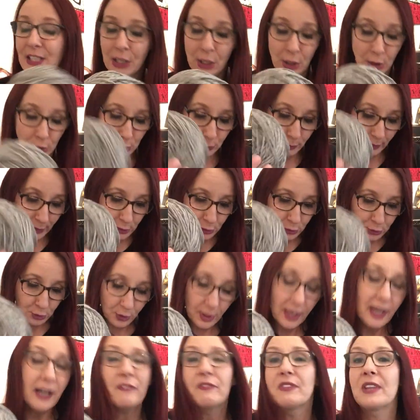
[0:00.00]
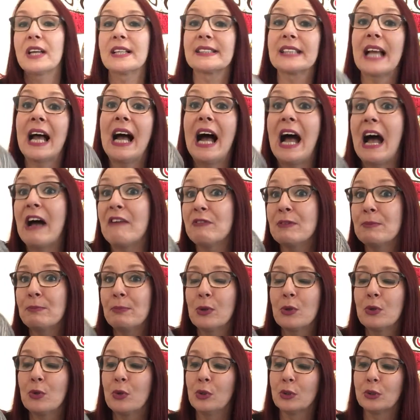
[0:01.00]
So I do have this. I haven't
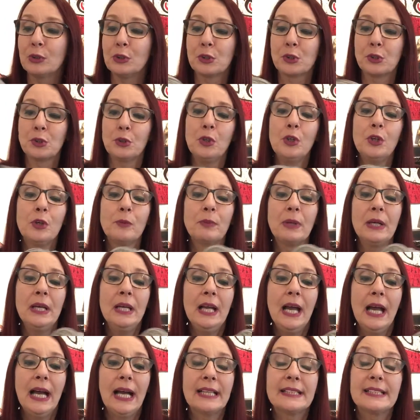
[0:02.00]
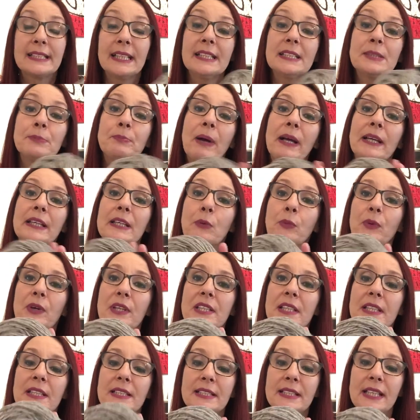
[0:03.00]
put it on the shop. I did buy it with
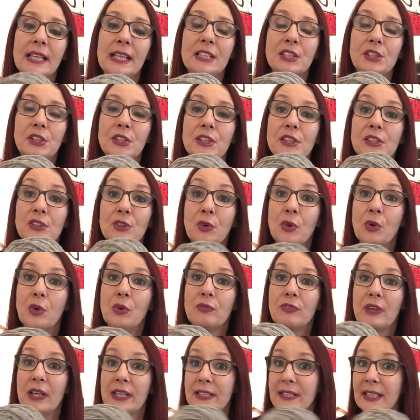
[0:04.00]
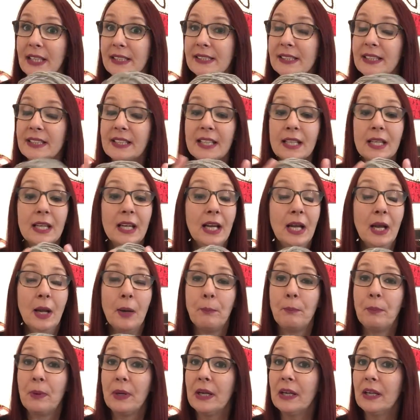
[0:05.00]
the intentions of knitting it,
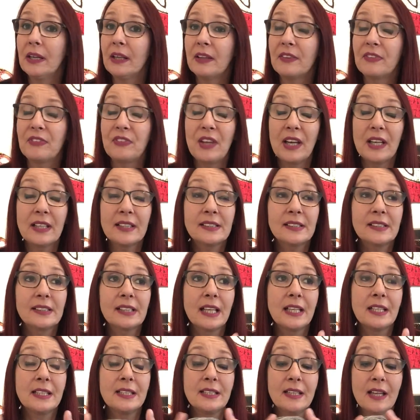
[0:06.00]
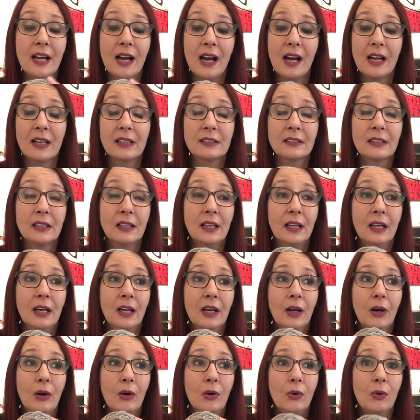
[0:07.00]
but this yarn,
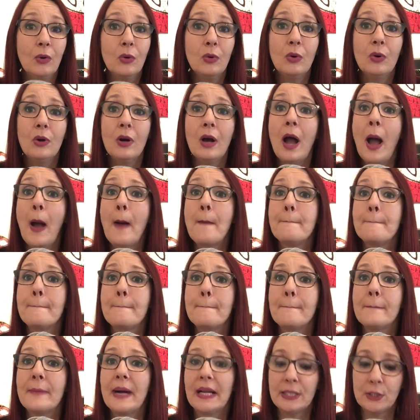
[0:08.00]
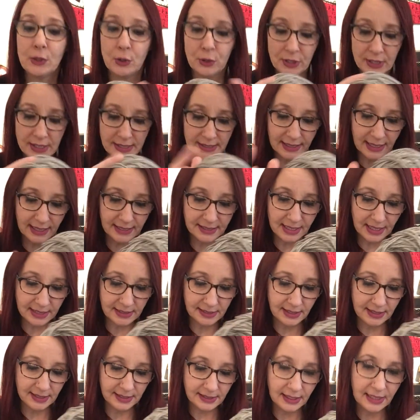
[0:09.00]
oh my goodness, uh, this
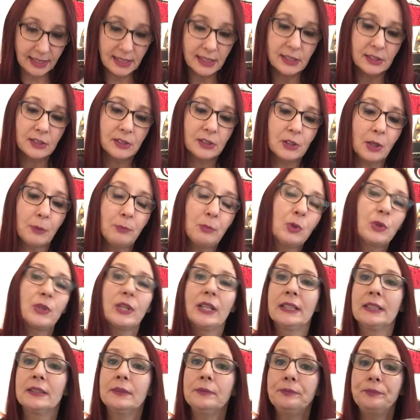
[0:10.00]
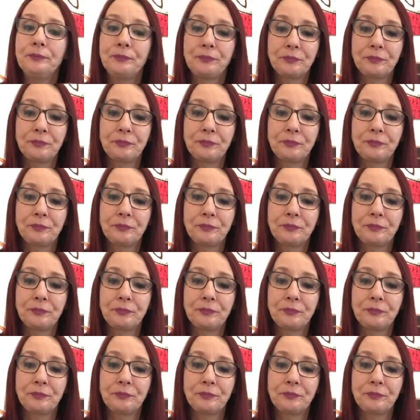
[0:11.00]
is like double knitting.